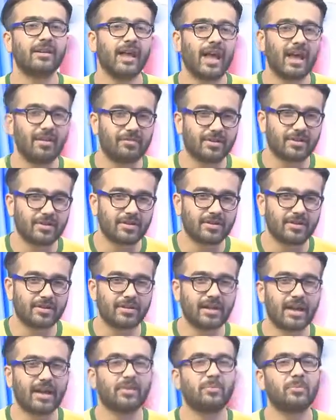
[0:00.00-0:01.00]

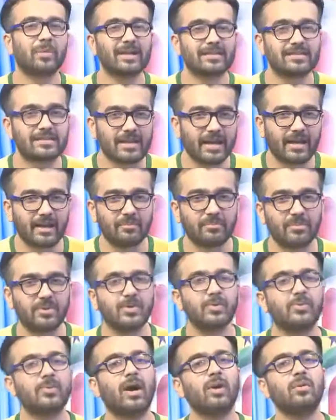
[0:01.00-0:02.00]
Everton and West Ham
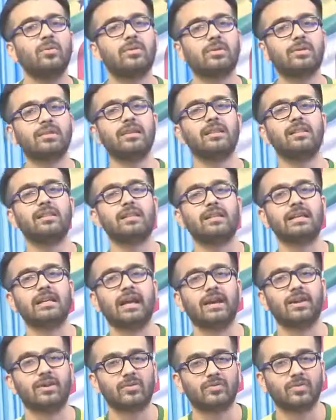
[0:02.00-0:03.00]
throughout till the
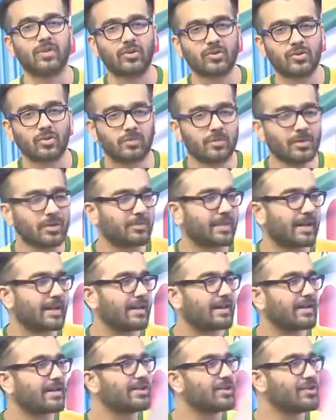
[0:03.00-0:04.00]
end of October,
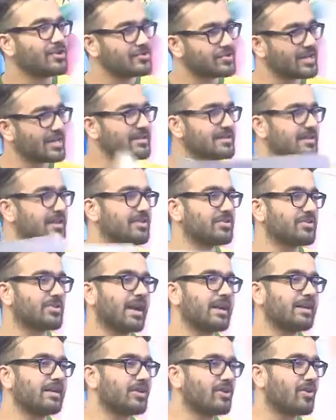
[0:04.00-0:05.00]
when Chelsea and
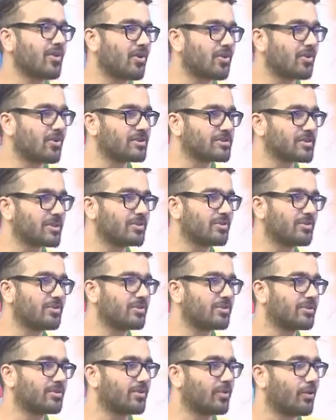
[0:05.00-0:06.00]
United lock horns at Old